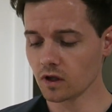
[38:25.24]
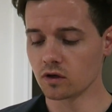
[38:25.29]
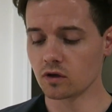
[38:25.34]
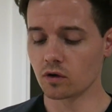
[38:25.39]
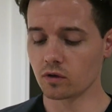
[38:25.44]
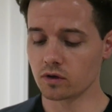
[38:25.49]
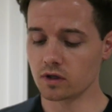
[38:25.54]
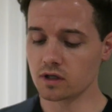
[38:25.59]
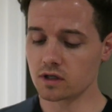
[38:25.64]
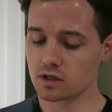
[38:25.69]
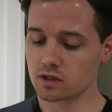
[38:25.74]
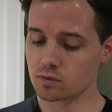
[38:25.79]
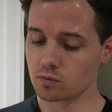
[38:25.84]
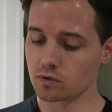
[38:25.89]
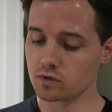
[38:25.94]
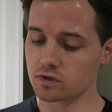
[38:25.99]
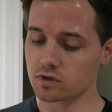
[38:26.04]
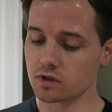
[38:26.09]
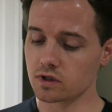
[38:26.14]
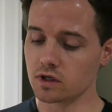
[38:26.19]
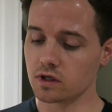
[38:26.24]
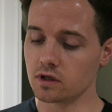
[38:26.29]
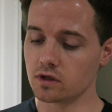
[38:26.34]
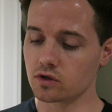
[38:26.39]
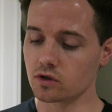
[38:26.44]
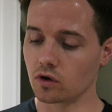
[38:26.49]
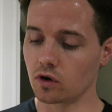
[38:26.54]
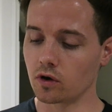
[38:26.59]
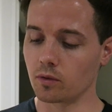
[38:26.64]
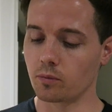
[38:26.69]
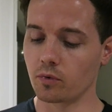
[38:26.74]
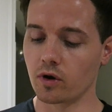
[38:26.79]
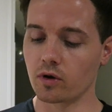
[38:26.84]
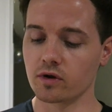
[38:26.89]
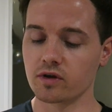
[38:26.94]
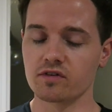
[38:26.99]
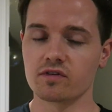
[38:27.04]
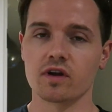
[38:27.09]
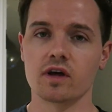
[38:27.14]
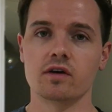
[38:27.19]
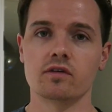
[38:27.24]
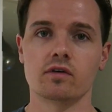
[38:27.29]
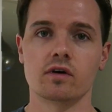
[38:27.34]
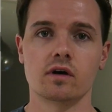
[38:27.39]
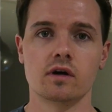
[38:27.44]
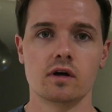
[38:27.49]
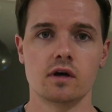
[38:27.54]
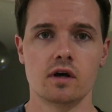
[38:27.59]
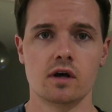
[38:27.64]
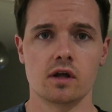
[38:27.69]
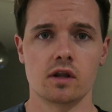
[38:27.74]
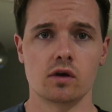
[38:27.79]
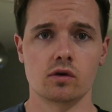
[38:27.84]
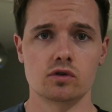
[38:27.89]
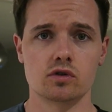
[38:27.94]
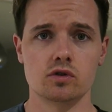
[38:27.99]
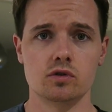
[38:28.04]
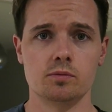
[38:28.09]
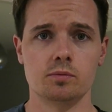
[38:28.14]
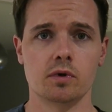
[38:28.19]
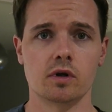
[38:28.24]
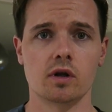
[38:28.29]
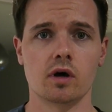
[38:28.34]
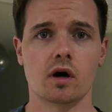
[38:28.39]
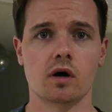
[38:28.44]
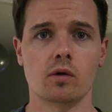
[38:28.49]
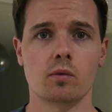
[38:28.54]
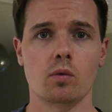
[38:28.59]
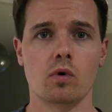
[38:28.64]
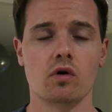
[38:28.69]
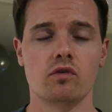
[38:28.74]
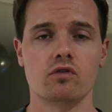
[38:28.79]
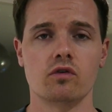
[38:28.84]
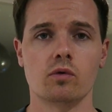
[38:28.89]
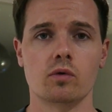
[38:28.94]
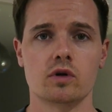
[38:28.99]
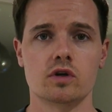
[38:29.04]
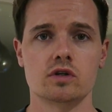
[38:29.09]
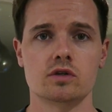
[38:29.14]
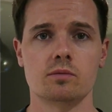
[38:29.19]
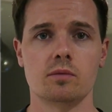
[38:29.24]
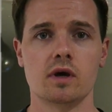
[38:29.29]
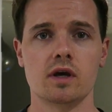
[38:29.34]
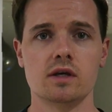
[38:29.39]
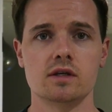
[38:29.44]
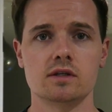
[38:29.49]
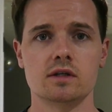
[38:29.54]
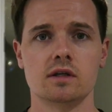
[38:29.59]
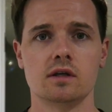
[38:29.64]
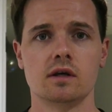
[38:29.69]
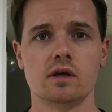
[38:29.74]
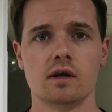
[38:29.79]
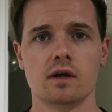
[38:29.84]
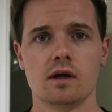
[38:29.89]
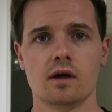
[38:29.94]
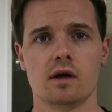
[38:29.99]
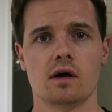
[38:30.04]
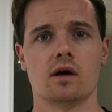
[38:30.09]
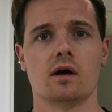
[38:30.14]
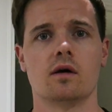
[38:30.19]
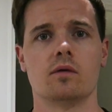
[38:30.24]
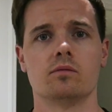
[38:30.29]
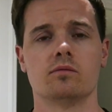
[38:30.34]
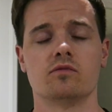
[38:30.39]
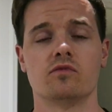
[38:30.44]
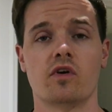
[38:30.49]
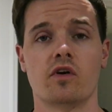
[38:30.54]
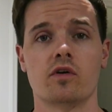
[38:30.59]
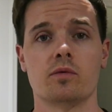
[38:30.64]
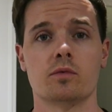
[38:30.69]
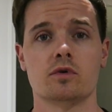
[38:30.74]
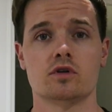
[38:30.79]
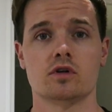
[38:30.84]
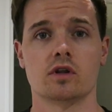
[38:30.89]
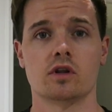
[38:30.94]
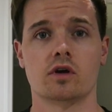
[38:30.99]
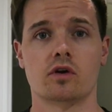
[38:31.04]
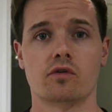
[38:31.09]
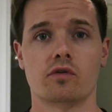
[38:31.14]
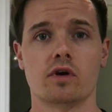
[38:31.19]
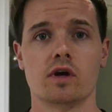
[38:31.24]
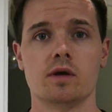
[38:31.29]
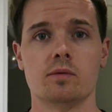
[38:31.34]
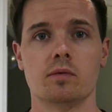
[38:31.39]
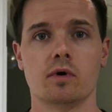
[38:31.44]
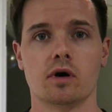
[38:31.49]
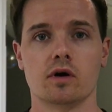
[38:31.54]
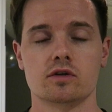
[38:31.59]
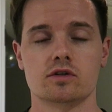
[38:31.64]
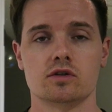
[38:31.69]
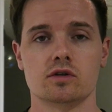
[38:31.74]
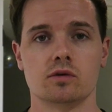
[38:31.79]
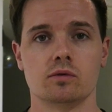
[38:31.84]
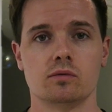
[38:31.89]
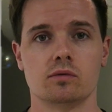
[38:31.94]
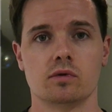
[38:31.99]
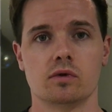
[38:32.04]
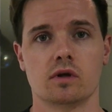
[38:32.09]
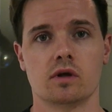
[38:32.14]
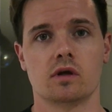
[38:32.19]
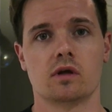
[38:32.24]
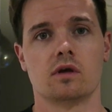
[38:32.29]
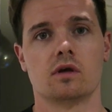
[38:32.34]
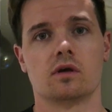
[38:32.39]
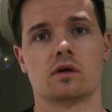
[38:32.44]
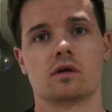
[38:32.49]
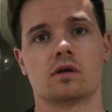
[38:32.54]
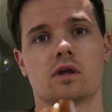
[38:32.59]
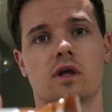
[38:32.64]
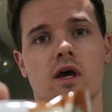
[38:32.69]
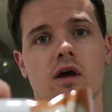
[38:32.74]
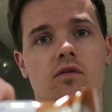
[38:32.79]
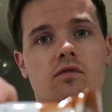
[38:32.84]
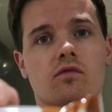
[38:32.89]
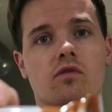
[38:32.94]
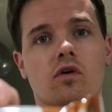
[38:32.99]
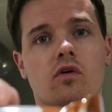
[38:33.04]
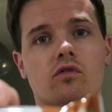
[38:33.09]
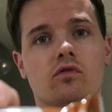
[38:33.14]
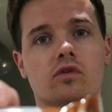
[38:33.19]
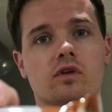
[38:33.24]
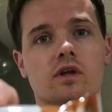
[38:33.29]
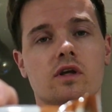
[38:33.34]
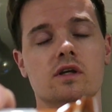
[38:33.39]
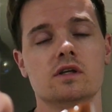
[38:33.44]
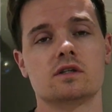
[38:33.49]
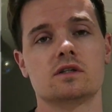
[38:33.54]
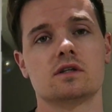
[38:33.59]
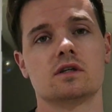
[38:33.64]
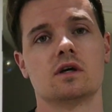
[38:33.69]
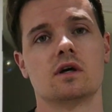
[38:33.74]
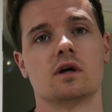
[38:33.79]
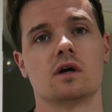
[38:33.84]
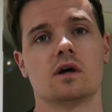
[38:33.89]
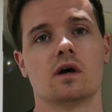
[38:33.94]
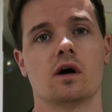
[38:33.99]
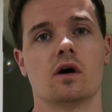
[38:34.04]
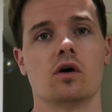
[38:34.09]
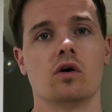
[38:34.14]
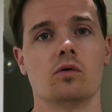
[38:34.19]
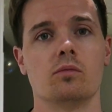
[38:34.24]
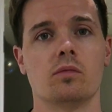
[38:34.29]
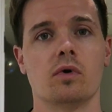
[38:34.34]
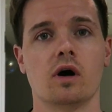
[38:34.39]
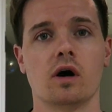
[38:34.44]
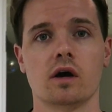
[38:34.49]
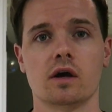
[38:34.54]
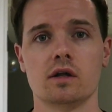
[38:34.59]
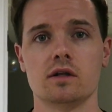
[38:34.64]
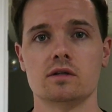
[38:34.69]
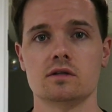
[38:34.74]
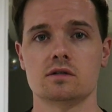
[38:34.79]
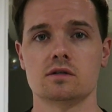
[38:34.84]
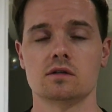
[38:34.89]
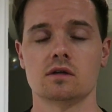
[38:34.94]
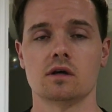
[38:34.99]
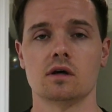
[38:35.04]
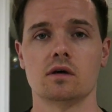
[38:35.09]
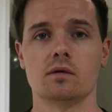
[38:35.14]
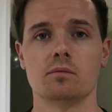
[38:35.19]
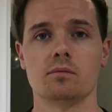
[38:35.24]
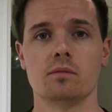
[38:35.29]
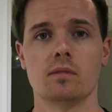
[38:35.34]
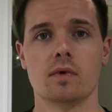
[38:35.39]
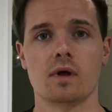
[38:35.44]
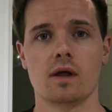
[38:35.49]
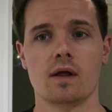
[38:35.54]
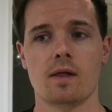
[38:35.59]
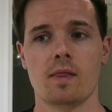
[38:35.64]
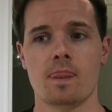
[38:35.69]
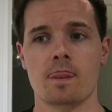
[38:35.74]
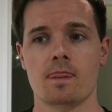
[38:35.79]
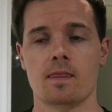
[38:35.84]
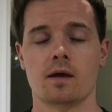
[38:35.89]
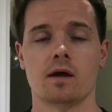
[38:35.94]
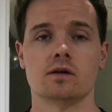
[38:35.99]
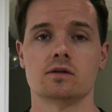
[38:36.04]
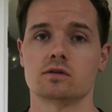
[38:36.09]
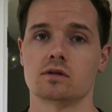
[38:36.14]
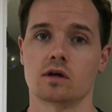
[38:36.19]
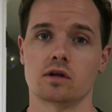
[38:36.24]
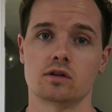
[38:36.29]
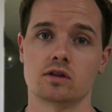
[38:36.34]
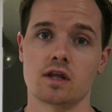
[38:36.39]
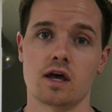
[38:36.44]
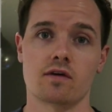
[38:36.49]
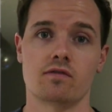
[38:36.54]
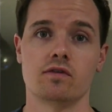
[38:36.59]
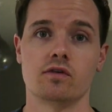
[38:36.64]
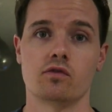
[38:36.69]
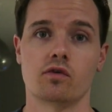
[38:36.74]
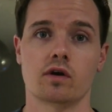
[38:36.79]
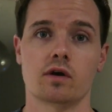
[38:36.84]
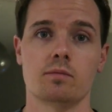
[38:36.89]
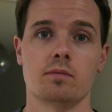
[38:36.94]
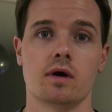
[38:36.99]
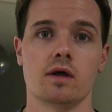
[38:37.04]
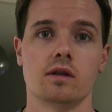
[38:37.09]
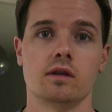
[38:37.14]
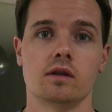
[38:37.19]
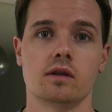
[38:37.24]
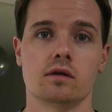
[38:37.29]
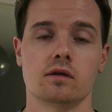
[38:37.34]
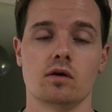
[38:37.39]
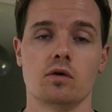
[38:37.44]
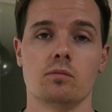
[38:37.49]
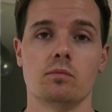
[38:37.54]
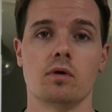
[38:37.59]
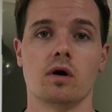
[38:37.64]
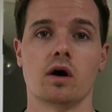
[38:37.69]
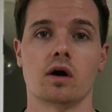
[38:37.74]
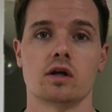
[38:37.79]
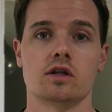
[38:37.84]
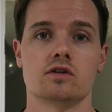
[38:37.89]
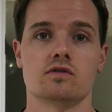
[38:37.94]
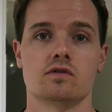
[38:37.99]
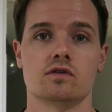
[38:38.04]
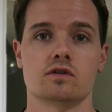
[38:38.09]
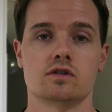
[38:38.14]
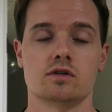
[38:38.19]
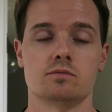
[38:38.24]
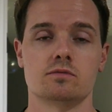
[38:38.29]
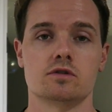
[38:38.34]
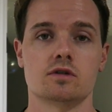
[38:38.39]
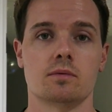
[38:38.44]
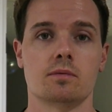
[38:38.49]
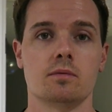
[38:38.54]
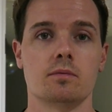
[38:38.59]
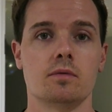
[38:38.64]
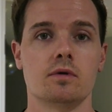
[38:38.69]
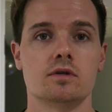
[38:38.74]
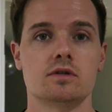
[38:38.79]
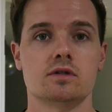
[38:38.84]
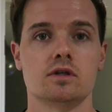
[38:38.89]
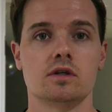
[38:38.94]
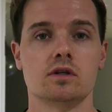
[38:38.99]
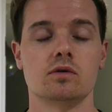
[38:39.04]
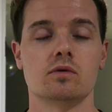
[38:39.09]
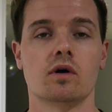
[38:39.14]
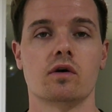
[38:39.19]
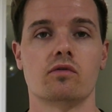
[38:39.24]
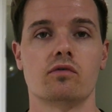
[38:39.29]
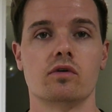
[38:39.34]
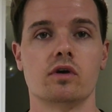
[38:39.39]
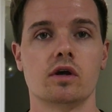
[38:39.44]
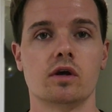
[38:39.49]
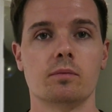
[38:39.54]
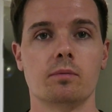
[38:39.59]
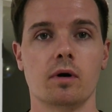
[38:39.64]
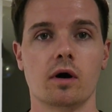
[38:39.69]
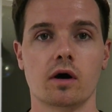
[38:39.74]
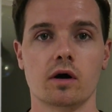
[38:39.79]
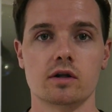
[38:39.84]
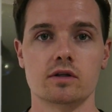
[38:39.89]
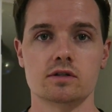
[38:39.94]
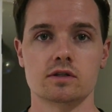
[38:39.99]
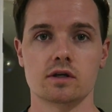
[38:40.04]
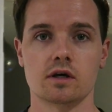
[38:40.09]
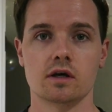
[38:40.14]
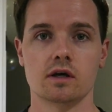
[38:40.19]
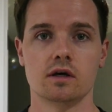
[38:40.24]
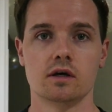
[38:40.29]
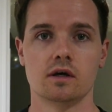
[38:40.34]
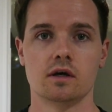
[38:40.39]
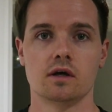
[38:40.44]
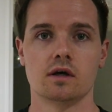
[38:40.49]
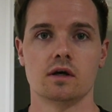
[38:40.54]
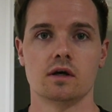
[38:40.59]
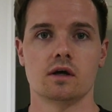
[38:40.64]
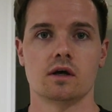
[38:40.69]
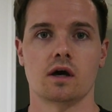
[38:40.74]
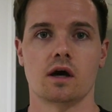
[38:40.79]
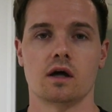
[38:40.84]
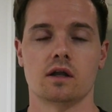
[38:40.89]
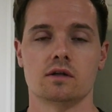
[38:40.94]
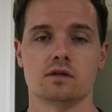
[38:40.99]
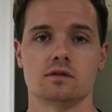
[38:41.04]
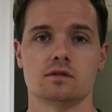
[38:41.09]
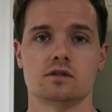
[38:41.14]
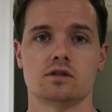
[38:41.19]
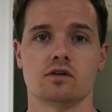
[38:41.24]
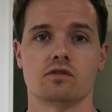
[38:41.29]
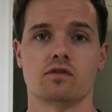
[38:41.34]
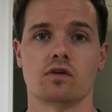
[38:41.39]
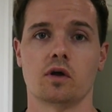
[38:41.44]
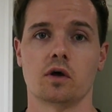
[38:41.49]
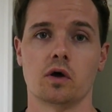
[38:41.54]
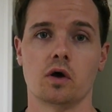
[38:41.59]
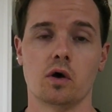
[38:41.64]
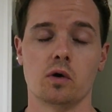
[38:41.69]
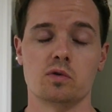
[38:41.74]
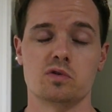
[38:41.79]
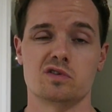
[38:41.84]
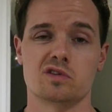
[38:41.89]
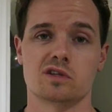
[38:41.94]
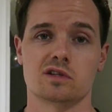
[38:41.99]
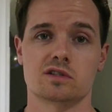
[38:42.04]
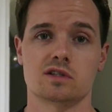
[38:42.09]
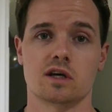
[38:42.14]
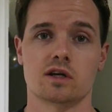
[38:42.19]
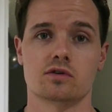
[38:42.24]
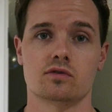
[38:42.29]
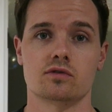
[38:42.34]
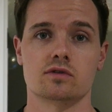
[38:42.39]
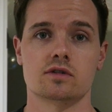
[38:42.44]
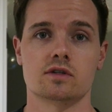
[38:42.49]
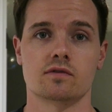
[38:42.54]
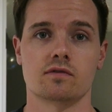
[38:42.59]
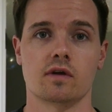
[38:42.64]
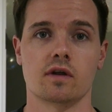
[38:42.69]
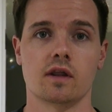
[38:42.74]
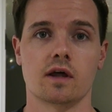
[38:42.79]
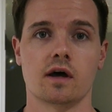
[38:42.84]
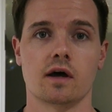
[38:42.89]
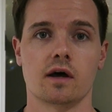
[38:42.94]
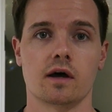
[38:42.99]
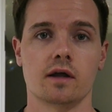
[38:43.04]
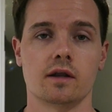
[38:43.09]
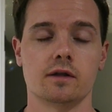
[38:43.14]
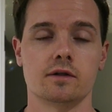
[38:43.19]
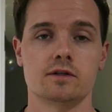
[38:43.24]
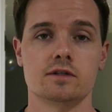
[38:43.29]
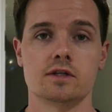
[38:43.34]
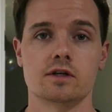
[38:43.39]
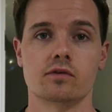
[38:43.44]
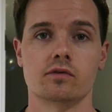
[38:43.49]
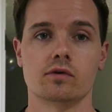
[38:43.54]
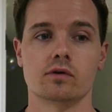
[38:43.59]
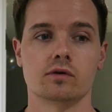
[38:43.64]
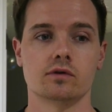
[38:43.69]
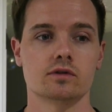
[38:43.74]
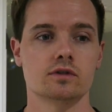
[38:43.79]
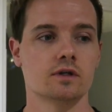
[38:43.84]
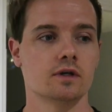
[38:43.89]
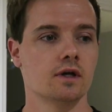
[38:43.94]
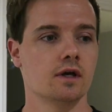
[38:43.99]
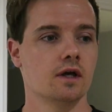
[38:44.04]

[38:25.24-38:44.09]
no, this one's the chocolate brownie flavour. They also use banana waffle, which is amazing. Very much like the Grenada bar. So get involved with these at Home Bargains. I definitely recommend Home Bargains for some supplements. They do have really good bargains there, and stuff like oats and etc, stuff like that, and cereals.